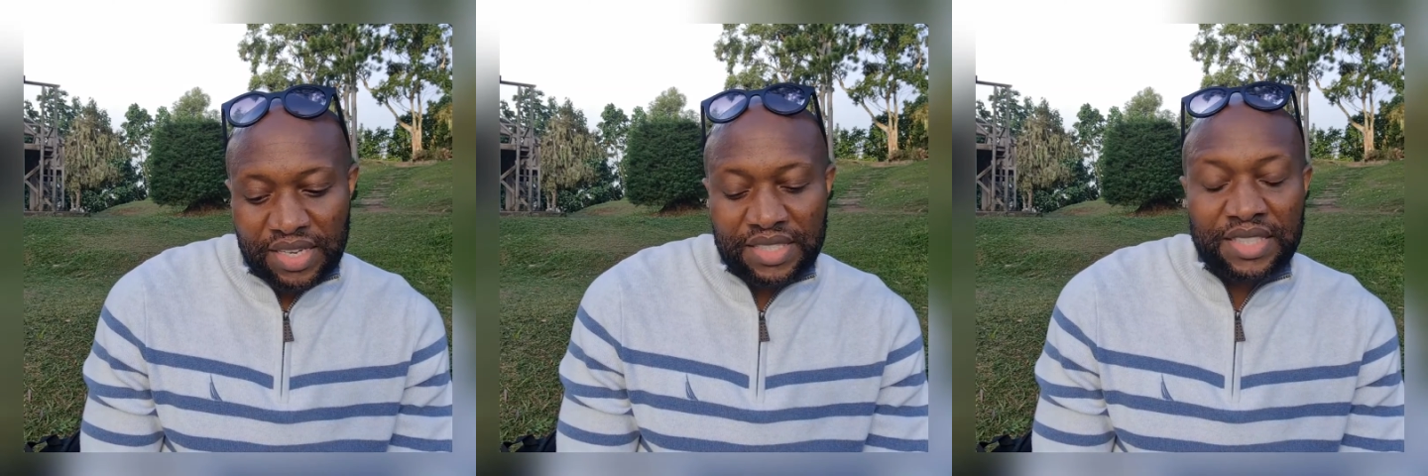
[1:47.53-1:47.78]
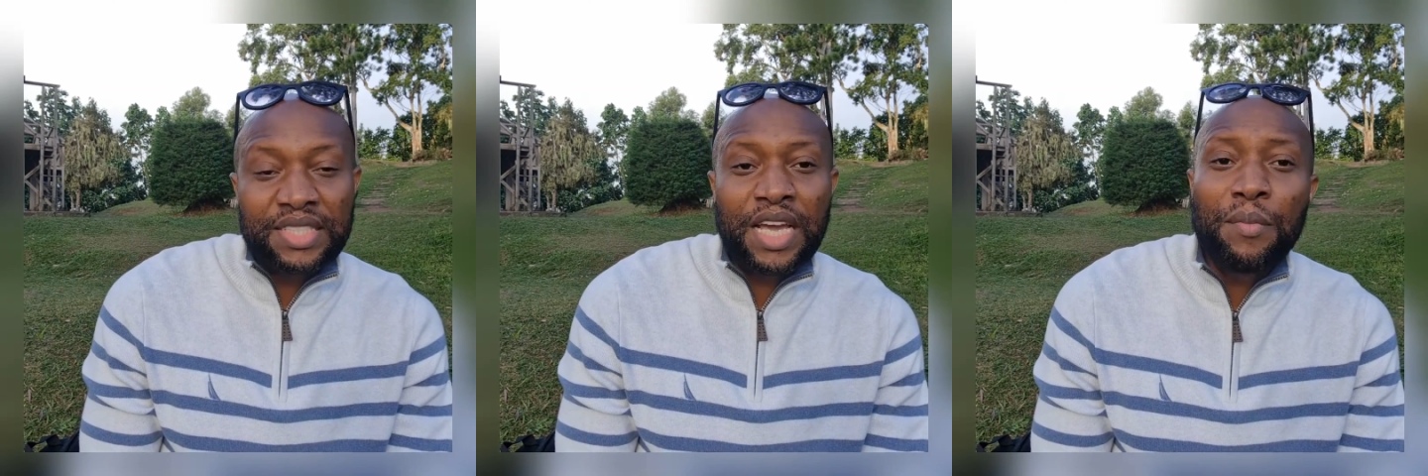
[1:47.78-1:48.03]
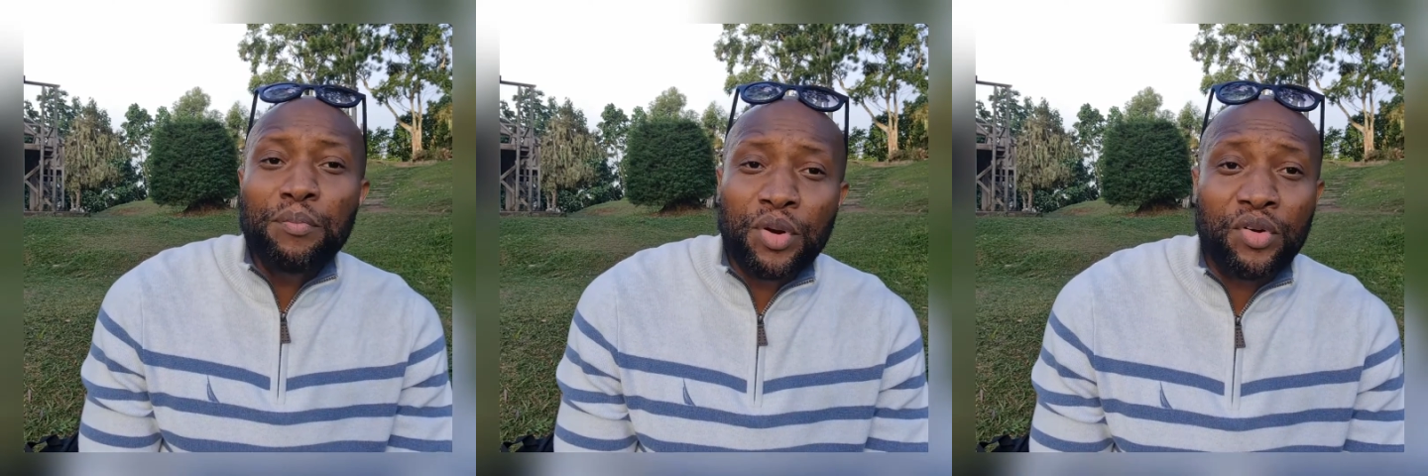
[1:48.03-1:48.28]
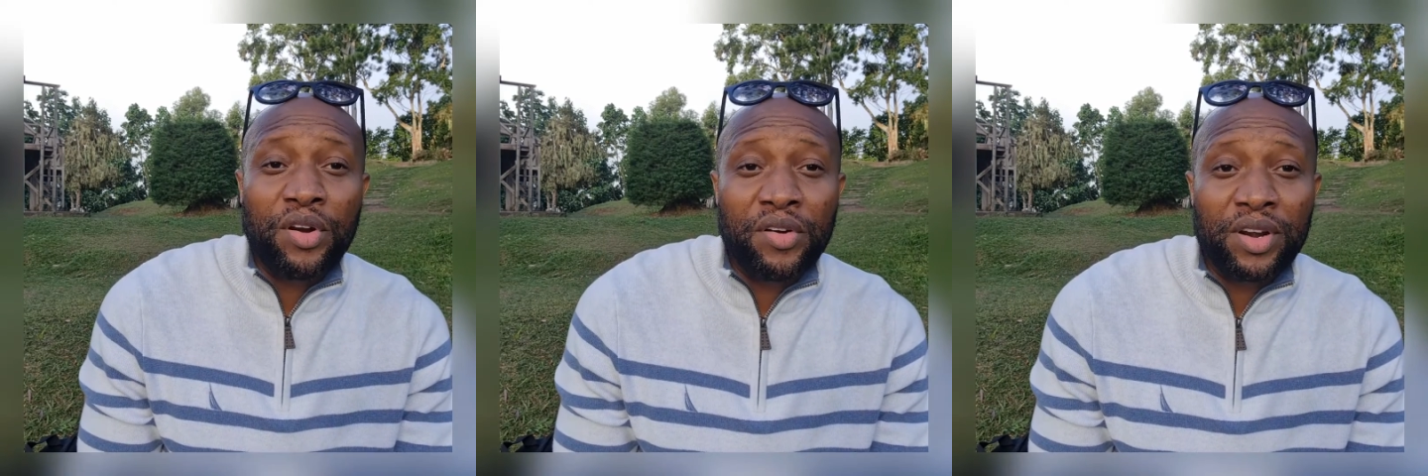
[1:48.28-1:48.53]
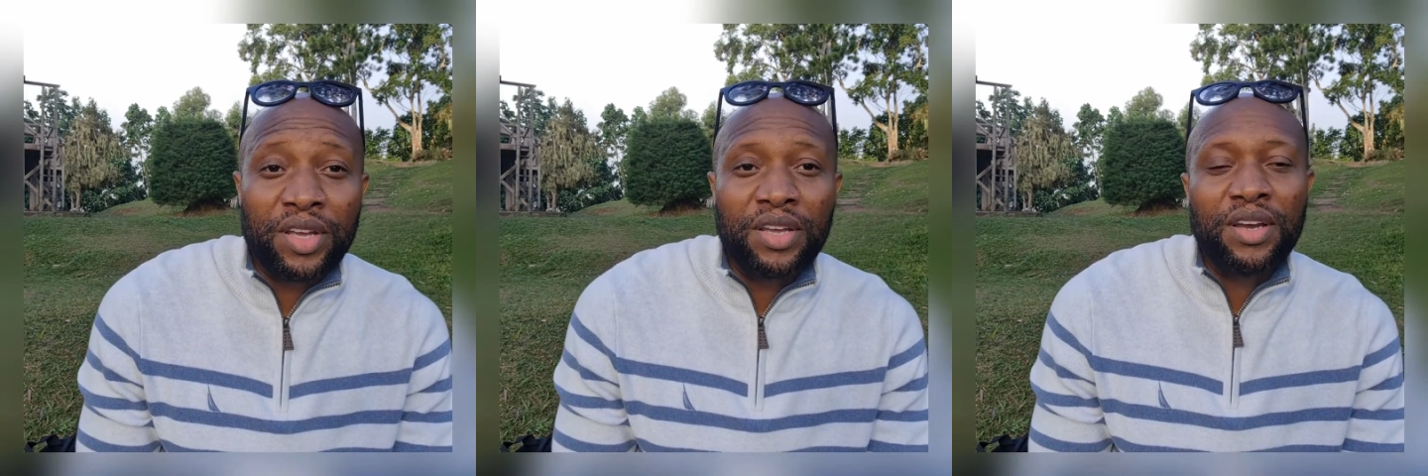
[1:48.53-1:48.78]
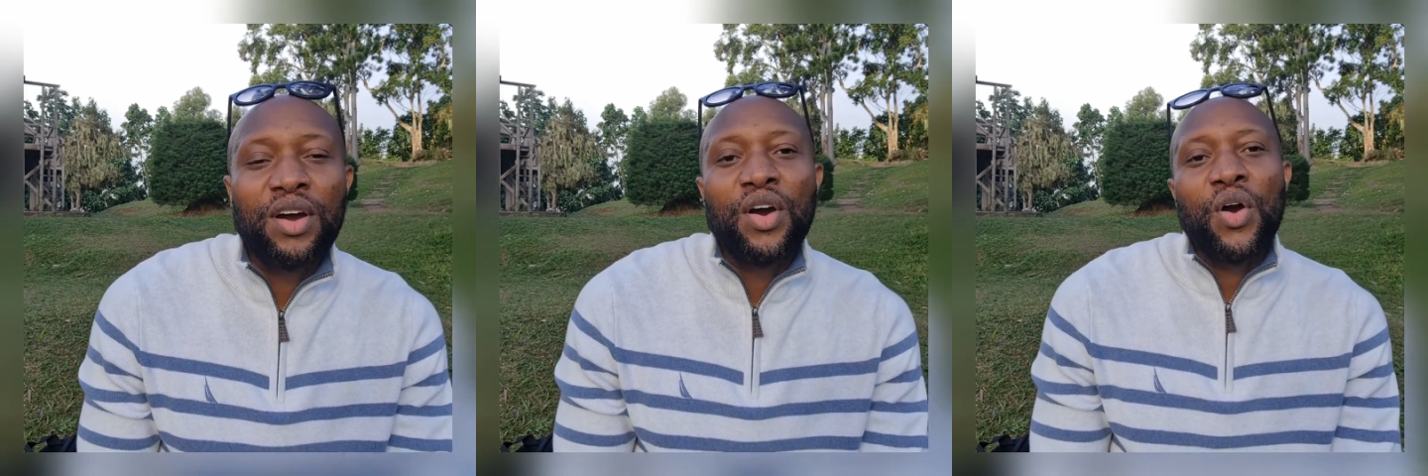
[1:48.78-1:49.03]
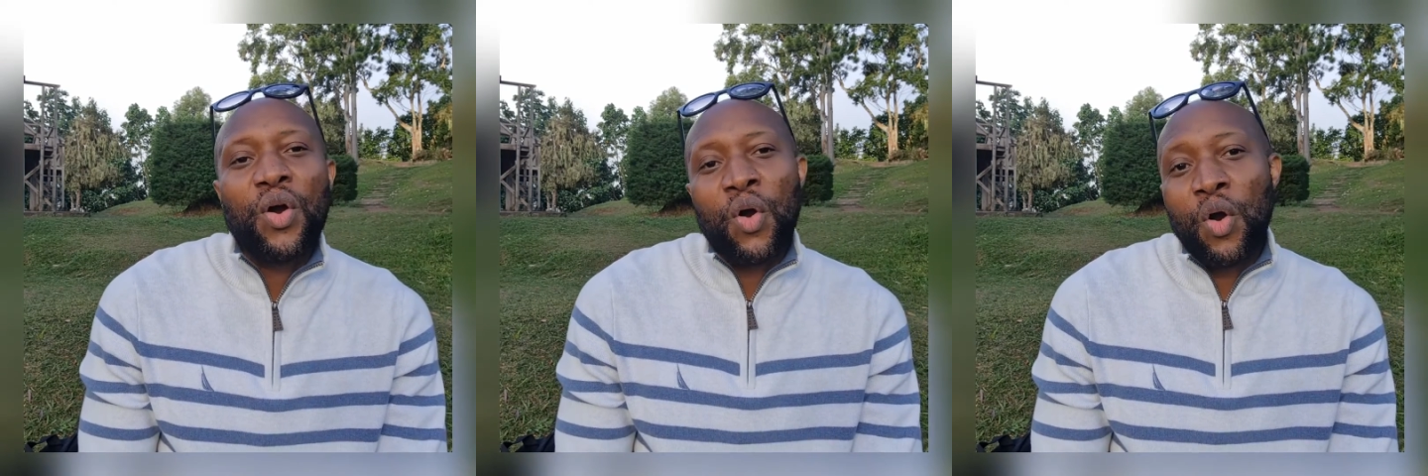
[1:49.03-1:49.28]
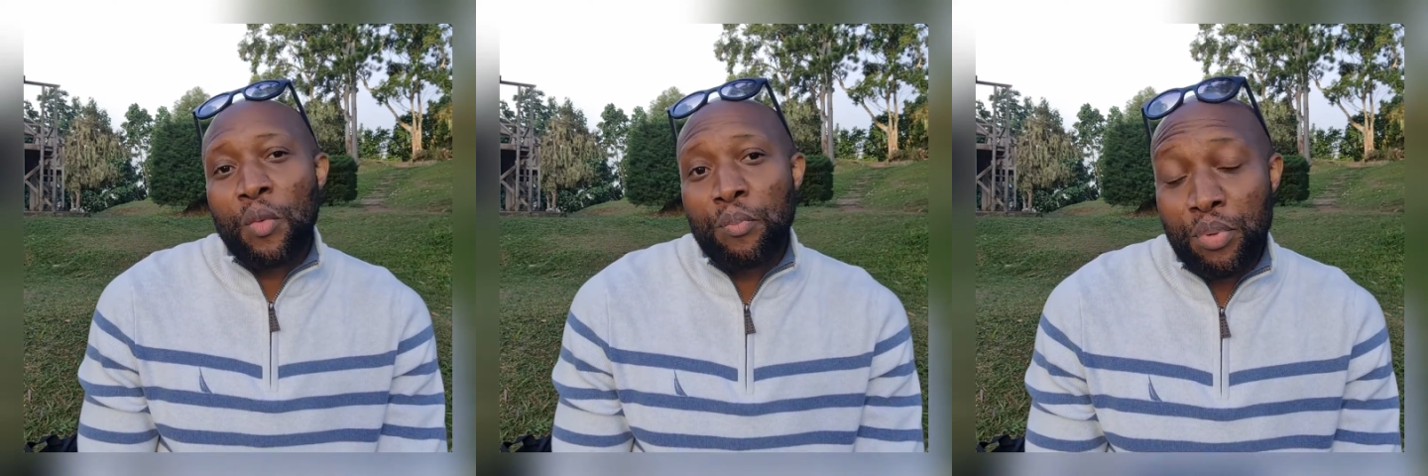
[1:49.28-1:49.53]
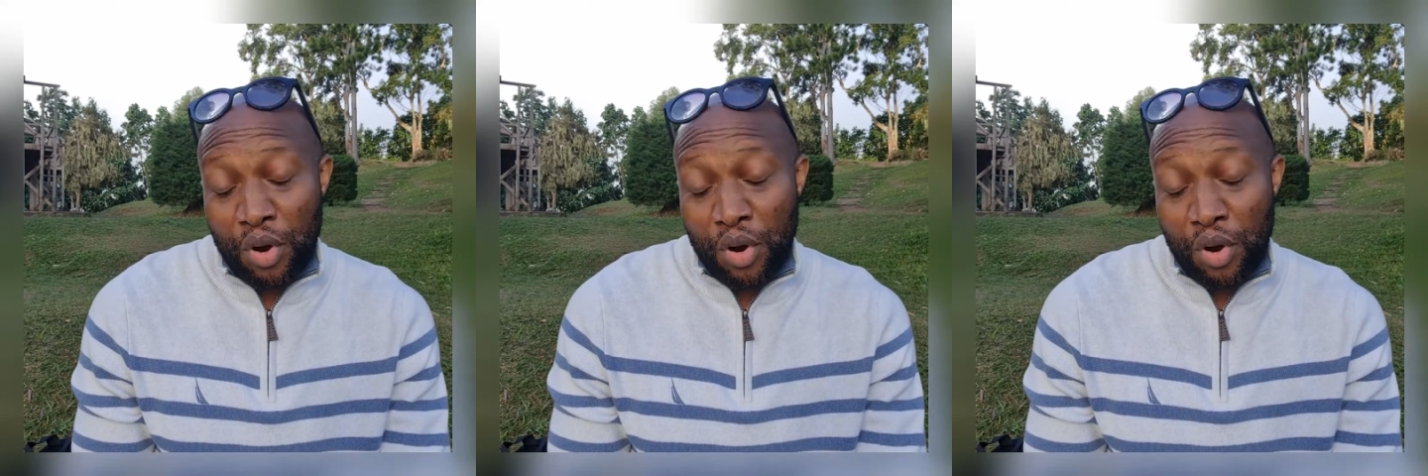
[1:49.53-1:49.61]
is temporarily or